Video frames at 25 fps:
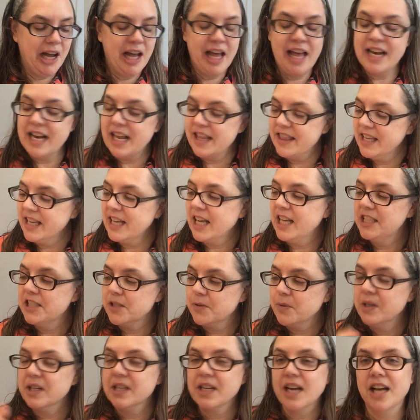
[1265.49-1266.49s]
And I think I
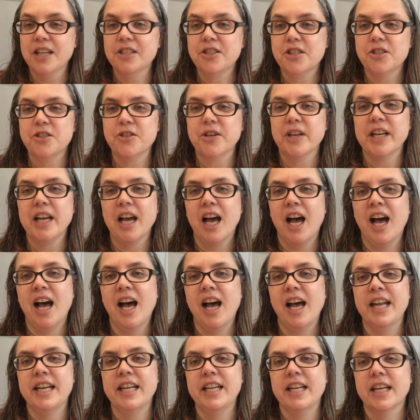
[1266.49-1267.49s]
just want to concentrate
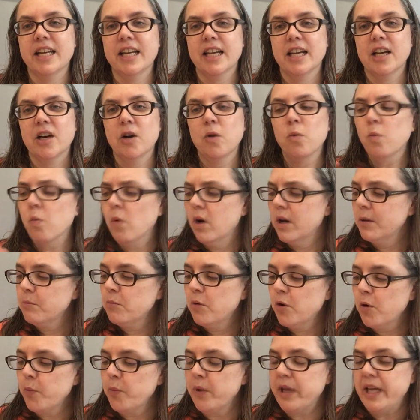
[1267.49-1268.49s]
on one
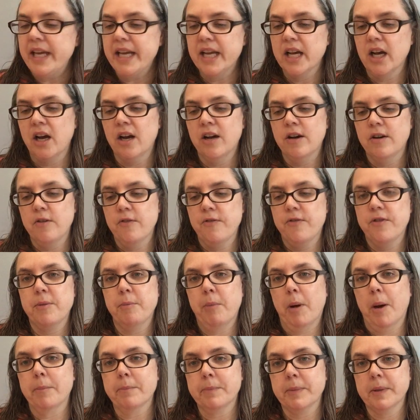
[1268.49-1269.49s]
more week of the
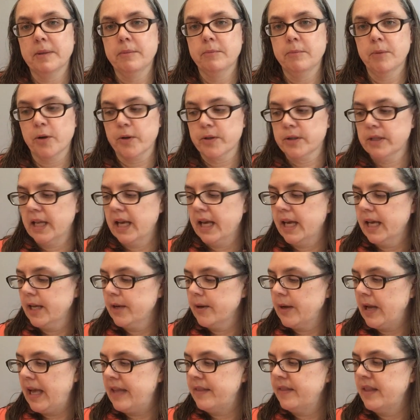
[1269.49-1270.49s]
pumpkin
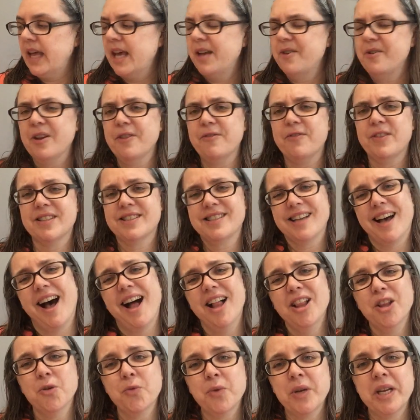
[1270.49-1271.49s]
birthday and then if it's
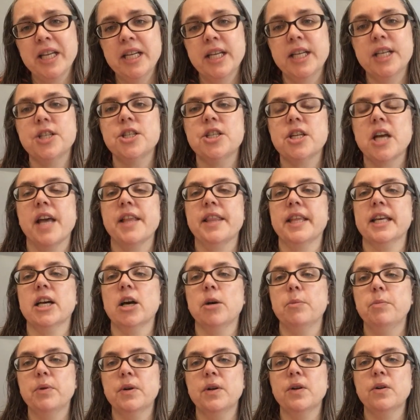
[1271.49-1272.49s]
Halloweenish, I think
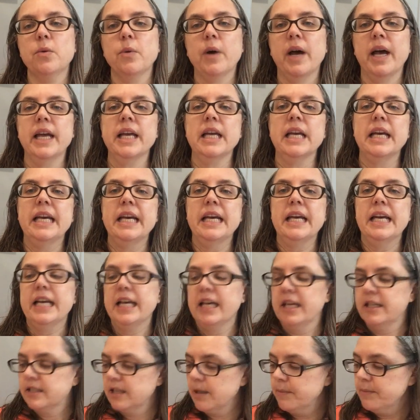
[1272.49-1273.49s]
I'll put it away
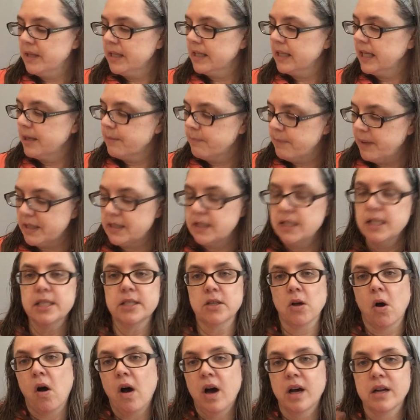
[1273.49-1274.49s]
Something like
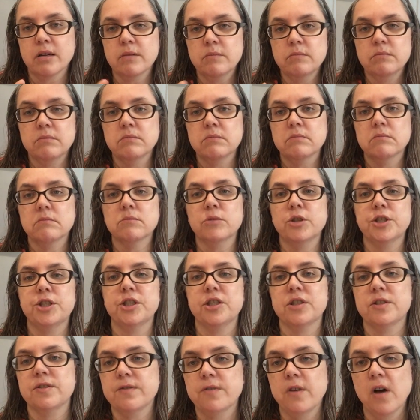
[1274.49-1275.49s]
Betsy's Autumn, which
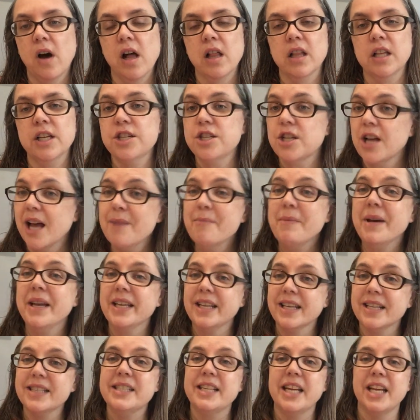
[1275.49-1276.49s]
is fallish, I
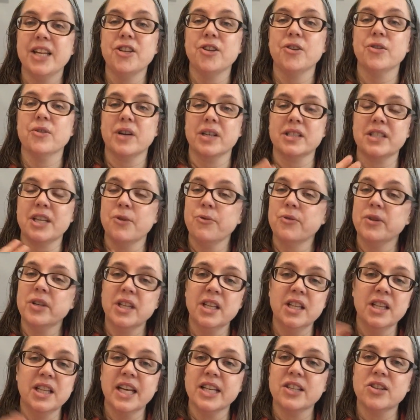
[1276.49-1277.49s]
might continue because I
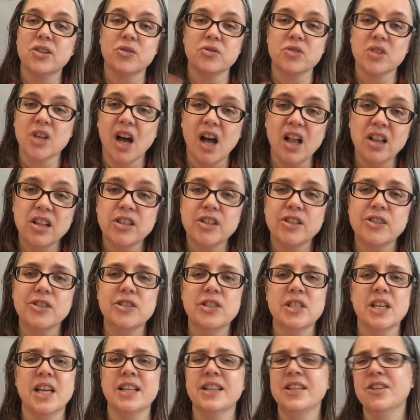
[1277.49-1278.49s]
really like those
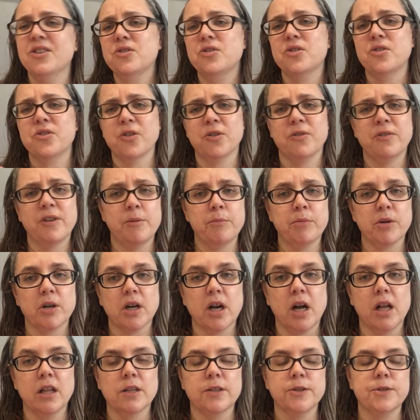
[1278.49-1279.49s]
colors and those are November
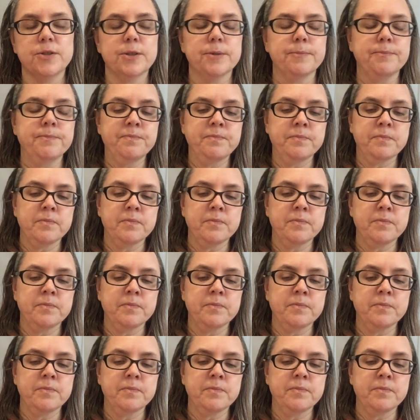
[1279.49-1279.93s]
colors.